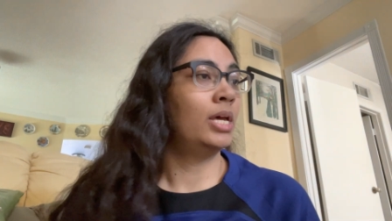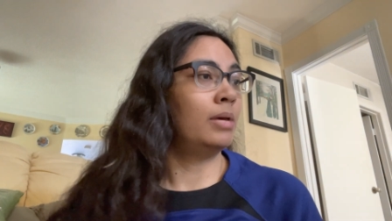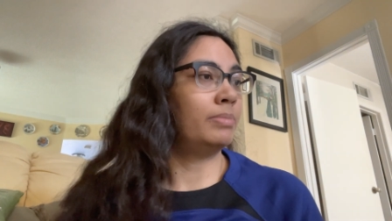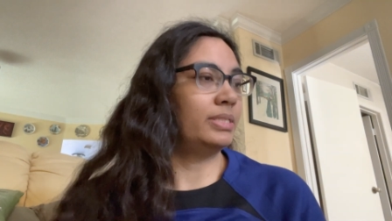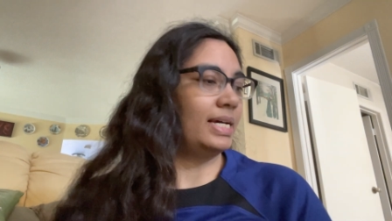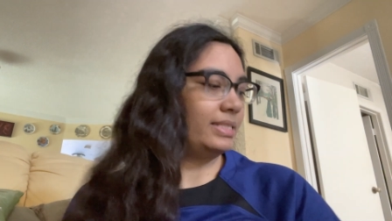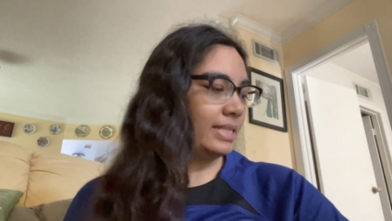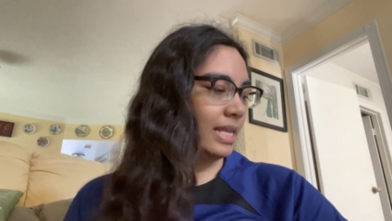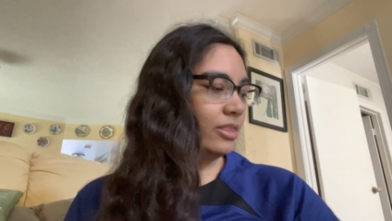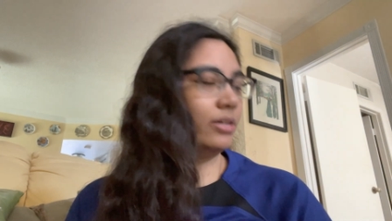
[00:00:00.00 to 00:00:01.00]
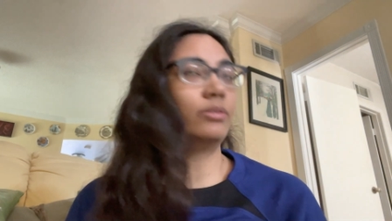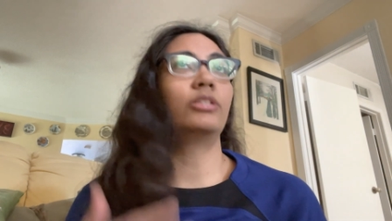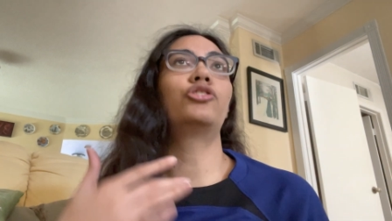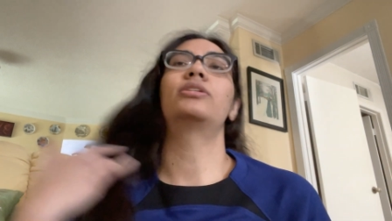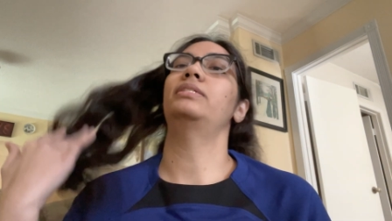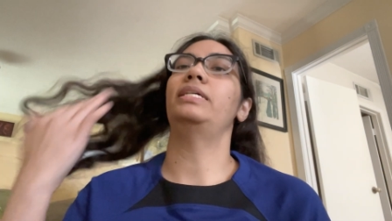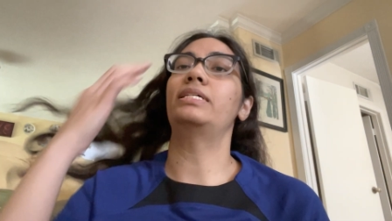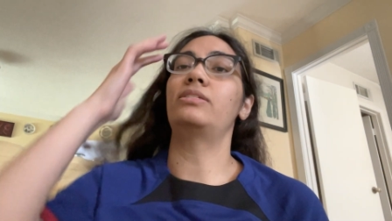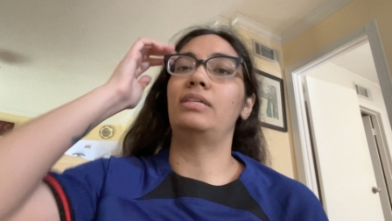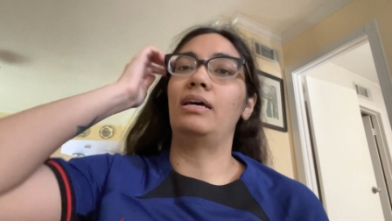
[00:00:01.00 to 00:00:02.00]
Besides that though, the jersey
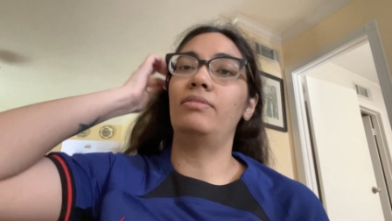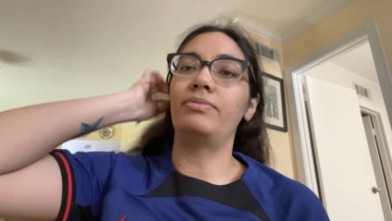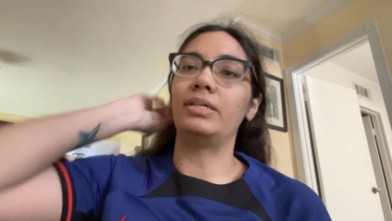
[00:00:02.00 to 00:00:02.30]
itself